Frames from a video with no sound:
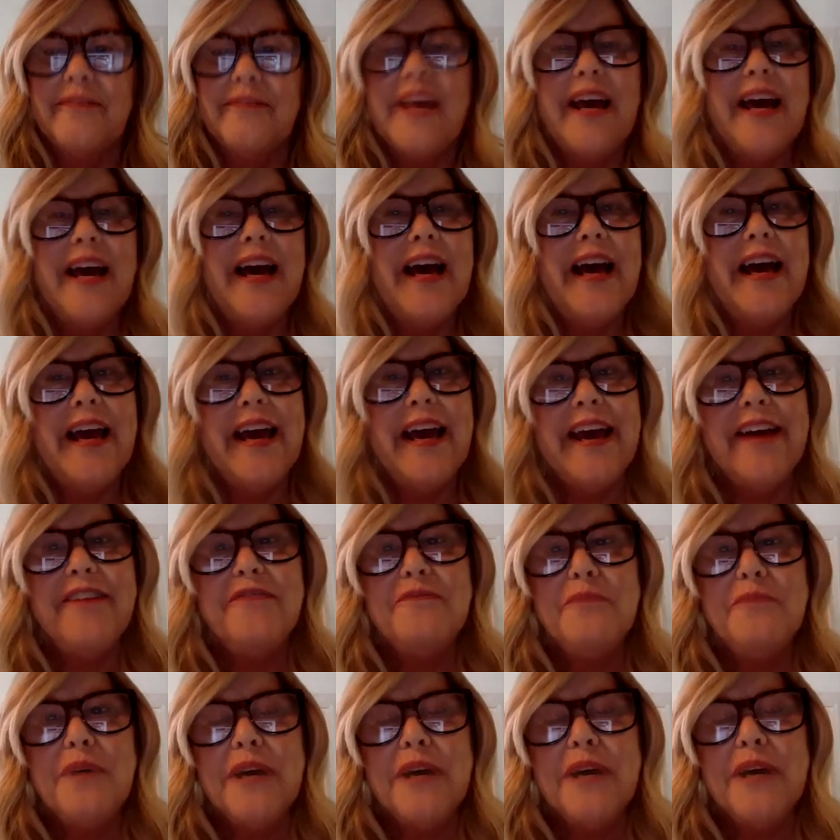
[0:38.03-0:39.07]
I
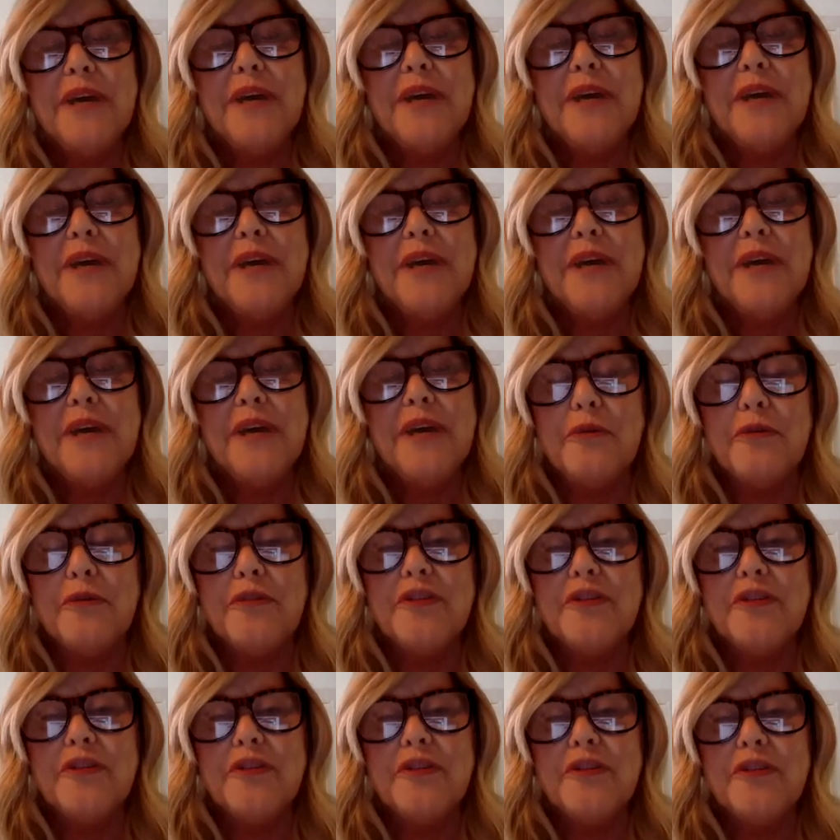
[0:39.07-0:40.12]
have been, and we were
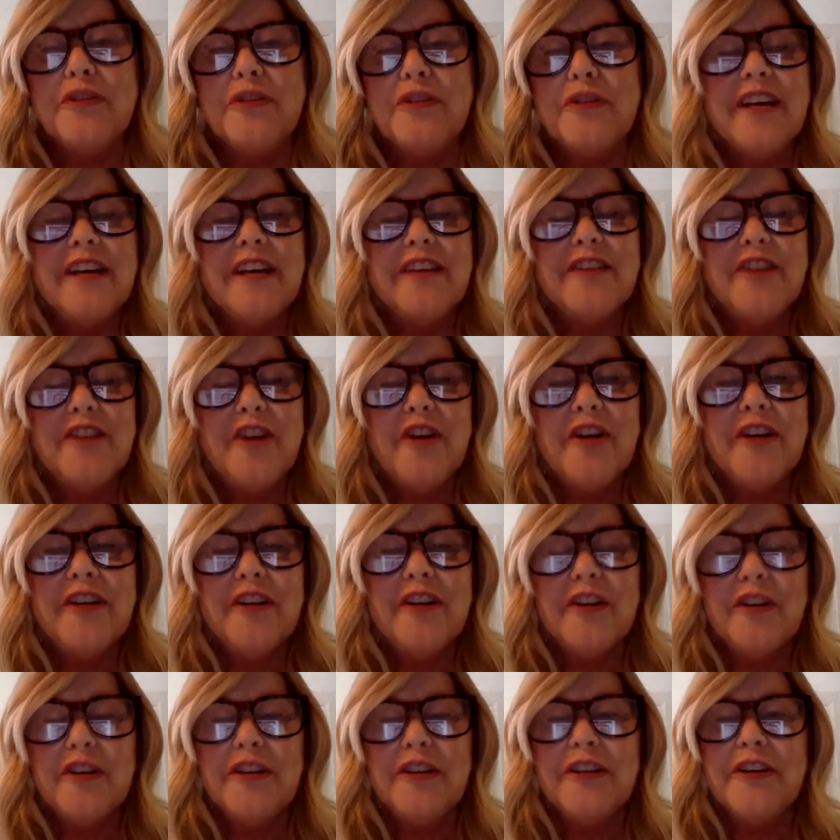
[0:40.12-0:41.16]
just talking
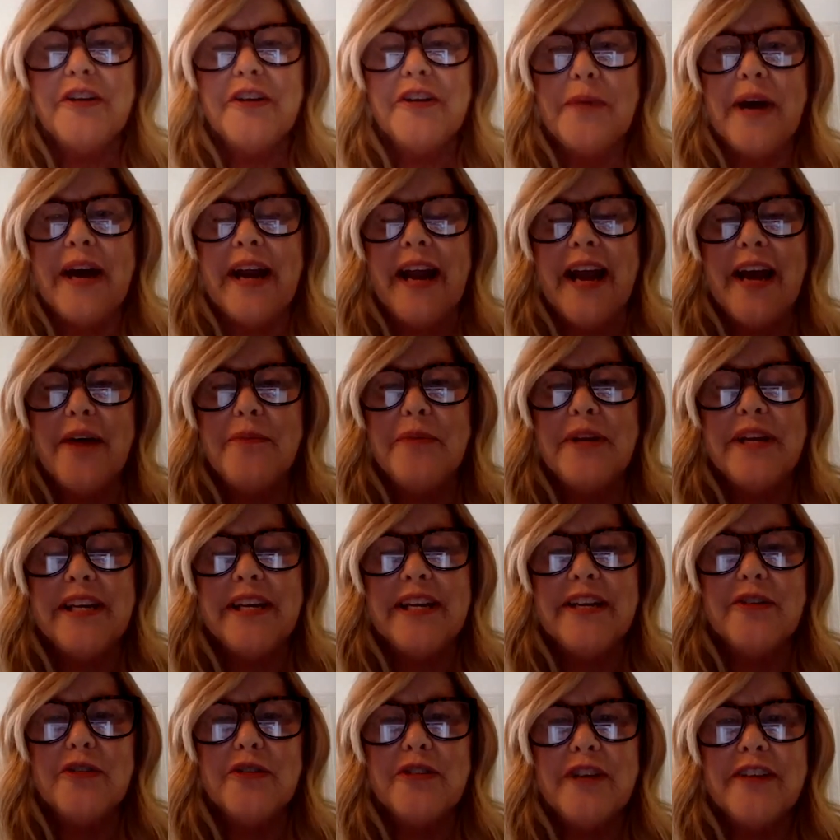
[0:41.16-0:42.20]
earlier about how many
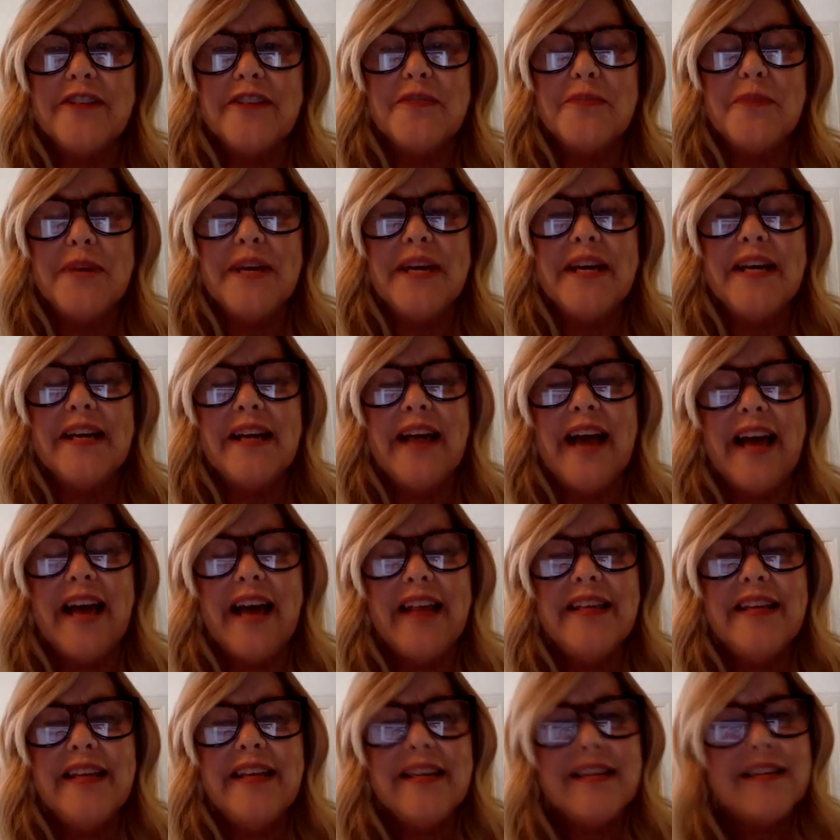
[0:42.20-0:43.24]
years that's been. I
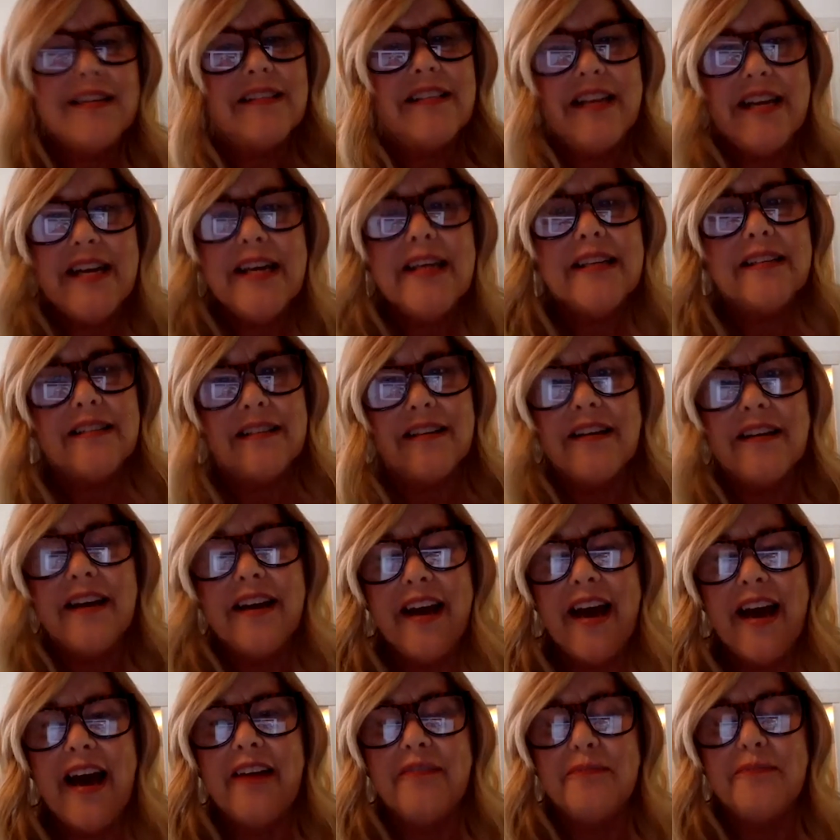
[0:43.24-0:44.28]
think ten
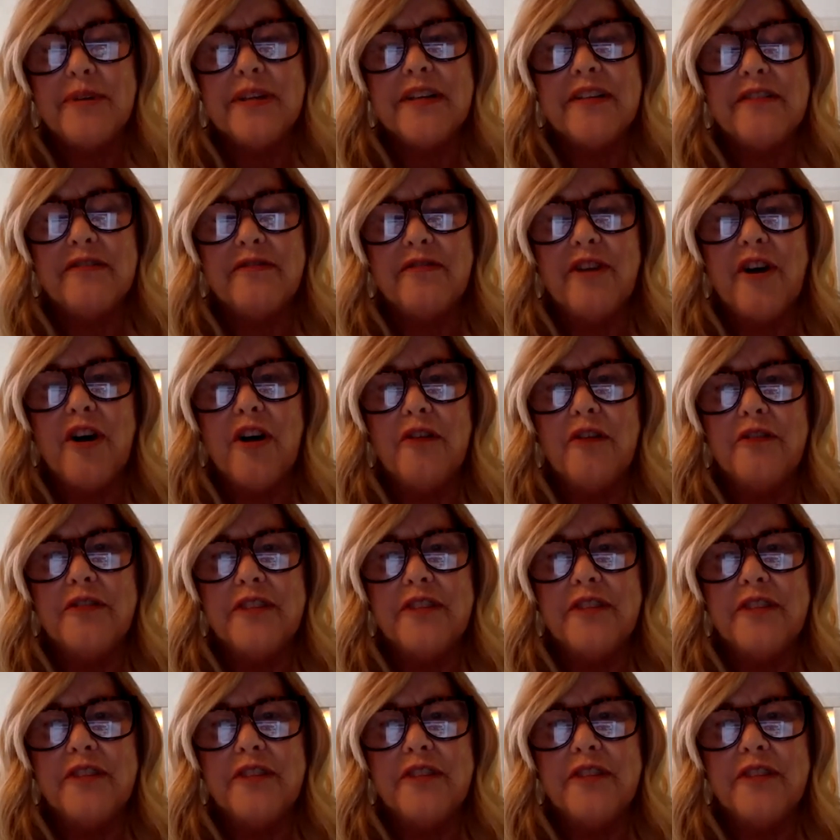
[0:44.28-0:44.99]
I've been involved